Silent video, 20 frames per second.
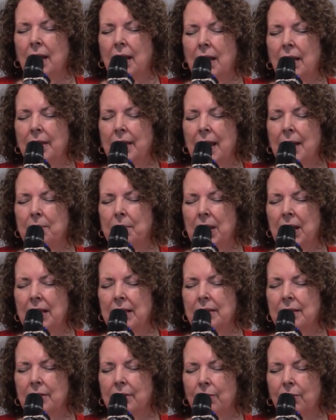in that
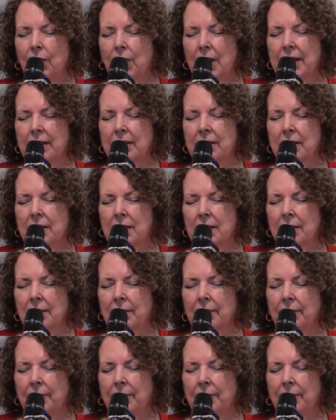place of rest.